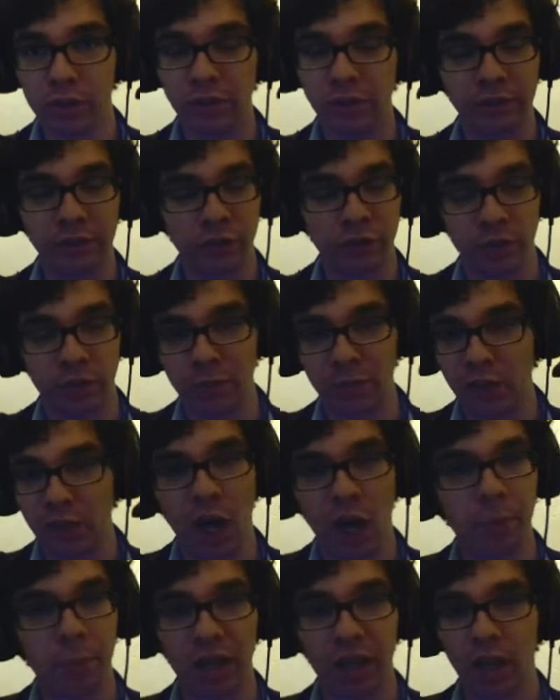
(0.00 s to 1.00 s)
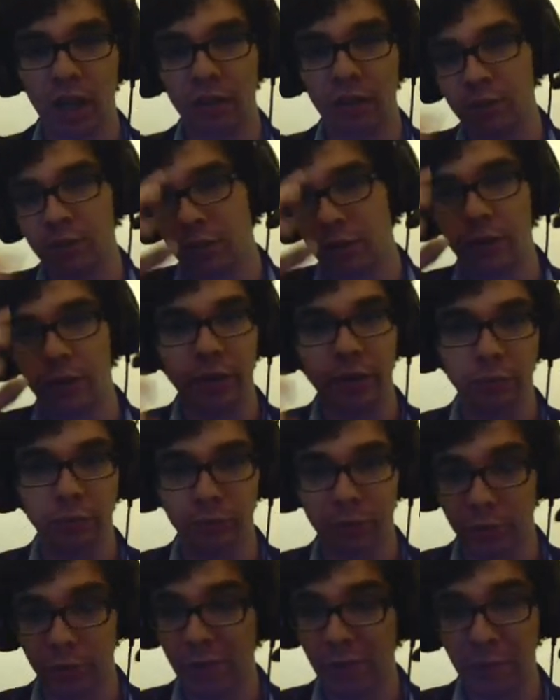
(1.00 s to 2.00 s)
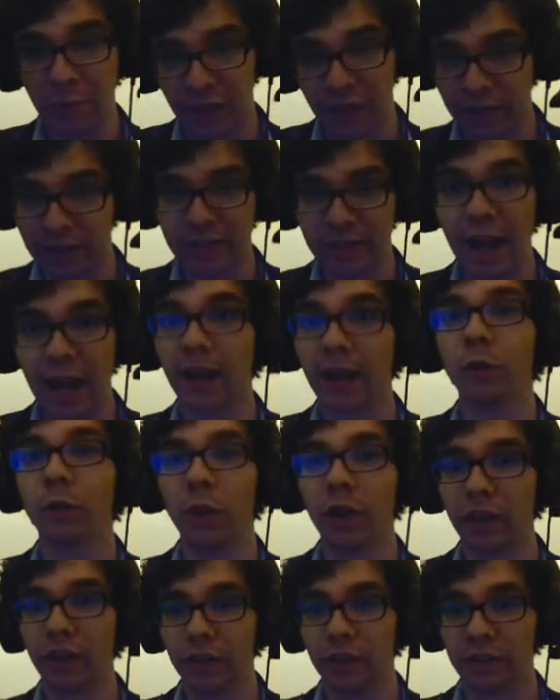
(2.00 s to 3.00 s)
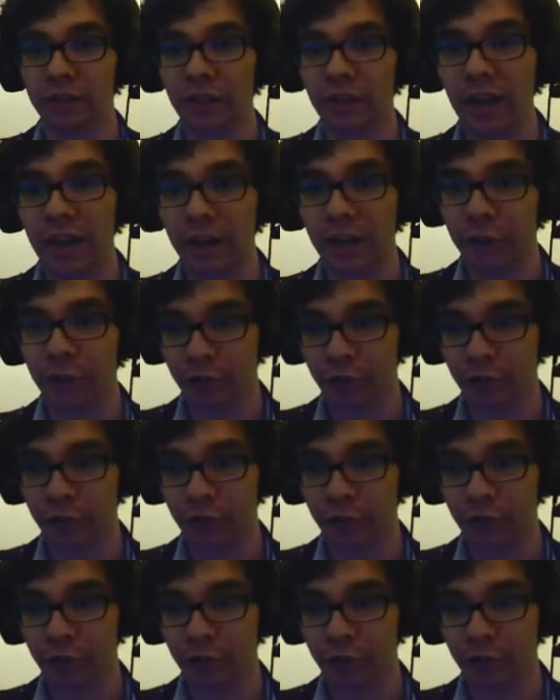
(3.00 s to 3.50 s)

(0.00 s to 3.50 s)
and I've just been copying it, so I don't remember exactly what it is in there.